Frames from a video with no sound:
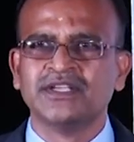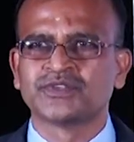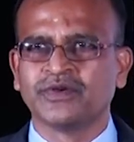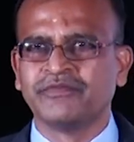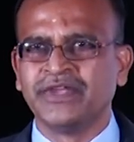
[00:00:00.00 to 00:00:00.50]

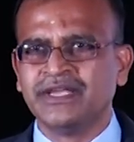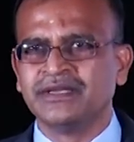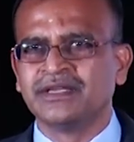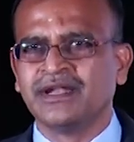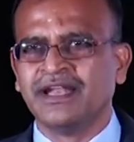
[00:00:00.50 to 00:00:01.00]
So we
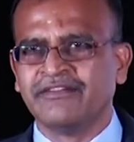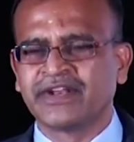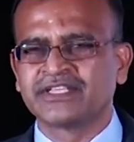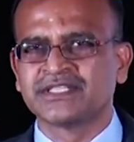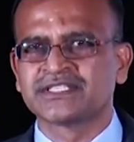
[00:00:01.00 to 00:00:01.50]

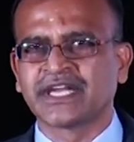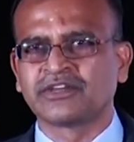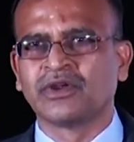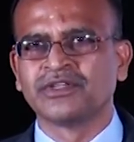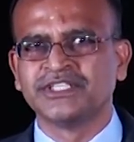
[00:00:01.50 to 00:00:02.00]
leverage this
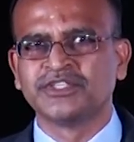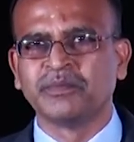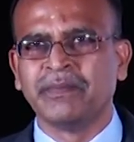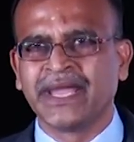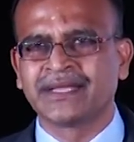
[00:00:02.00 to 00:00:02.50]
technology to
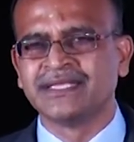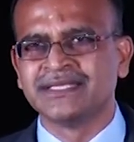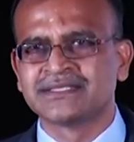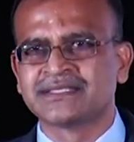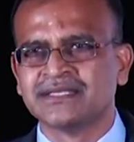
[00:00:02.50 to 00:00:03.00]
make
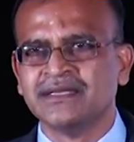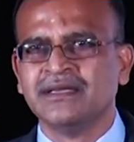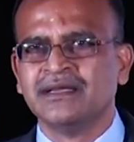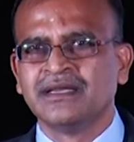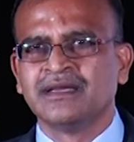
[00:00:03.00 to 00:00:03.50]
these
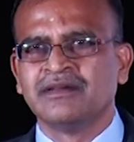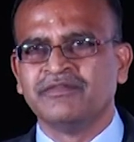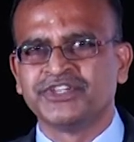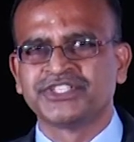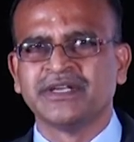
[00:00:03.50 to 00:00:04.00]

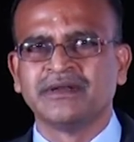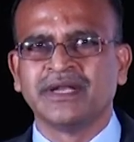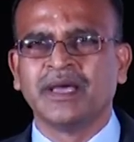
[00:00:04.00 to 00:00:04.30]
vision